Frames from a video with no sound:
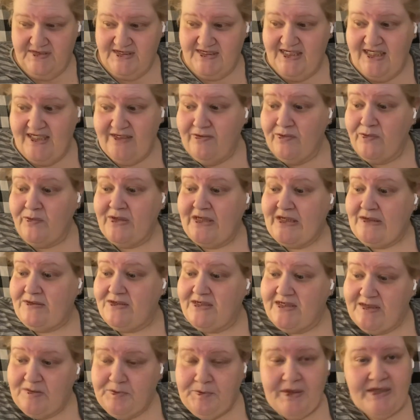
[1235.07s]
Even when I was
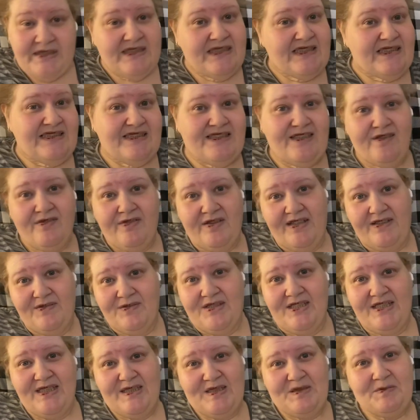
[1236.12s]
expecting stuff, I was
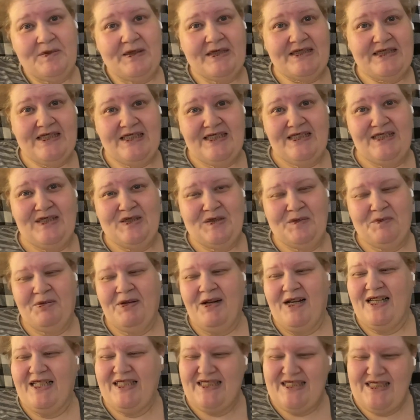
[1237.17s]
unexpectedly
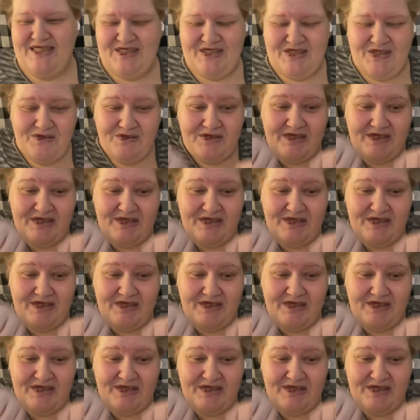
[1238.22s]
surprised. So